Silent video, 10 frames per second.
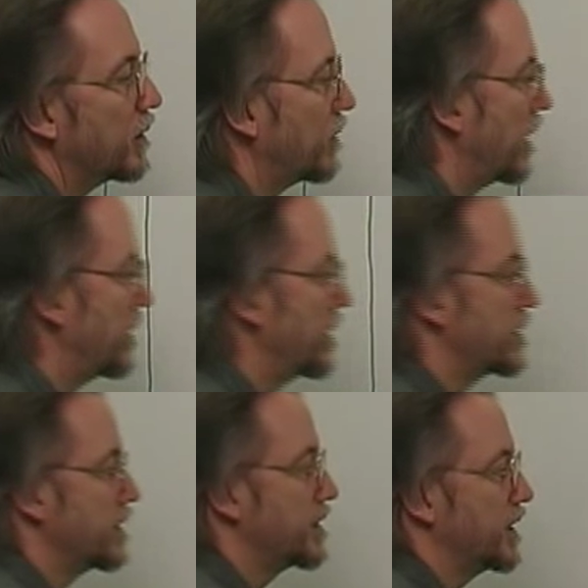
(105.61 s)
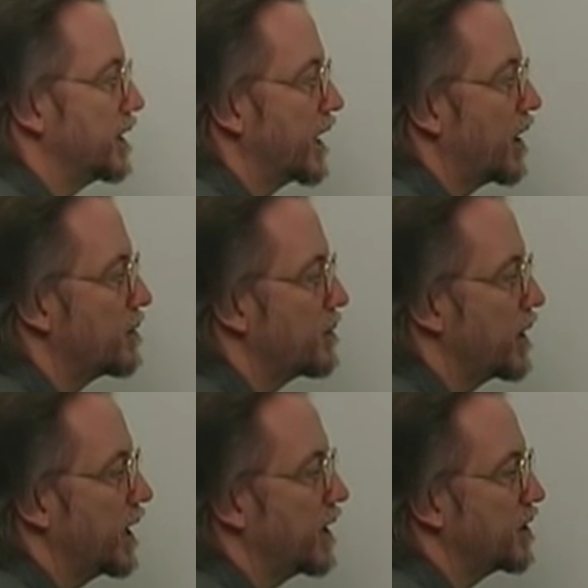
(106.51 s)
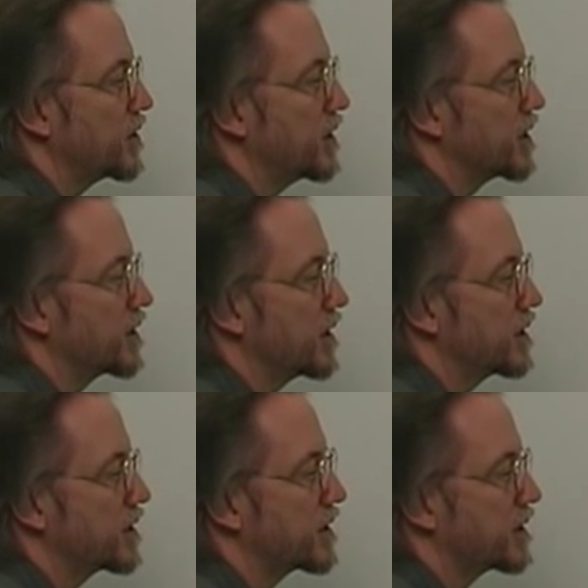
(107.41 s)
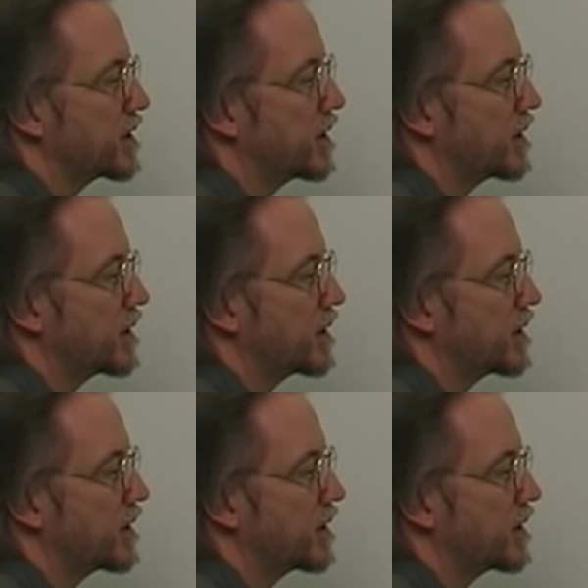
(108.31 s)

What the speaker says: where this is the downrange distance,